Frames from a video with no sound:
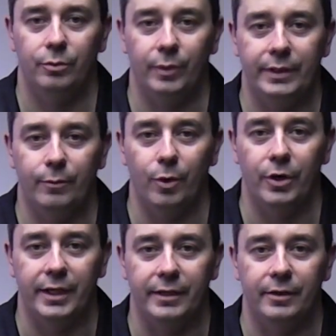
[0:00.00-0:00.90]
when you're
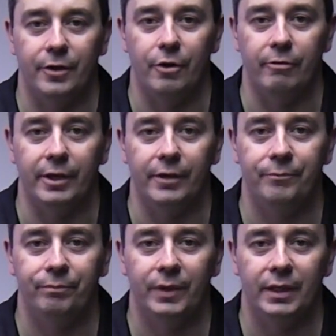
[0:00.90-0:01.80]
working in an area,
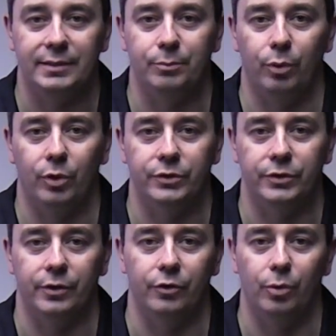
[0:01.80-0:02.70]
it's important
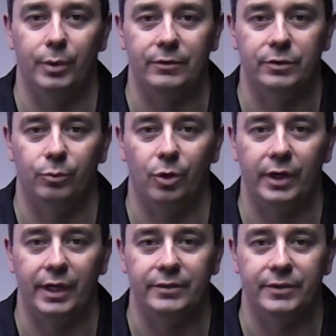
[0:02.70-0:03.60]
that nobody else can
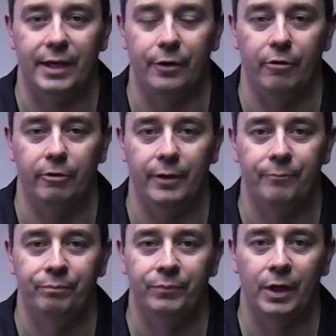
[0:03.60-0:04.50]
walk into that area,
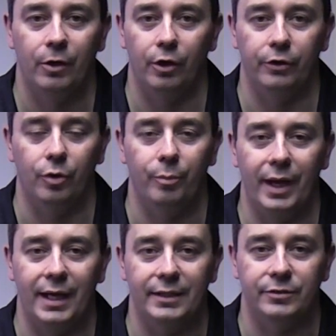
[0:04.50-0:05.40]
or no
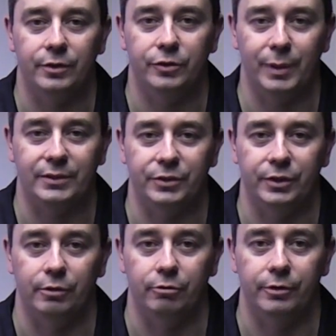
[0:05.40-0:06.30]
pets, especially
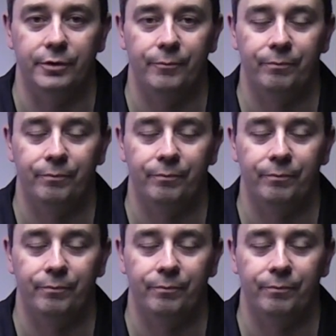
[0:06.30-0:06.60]
children.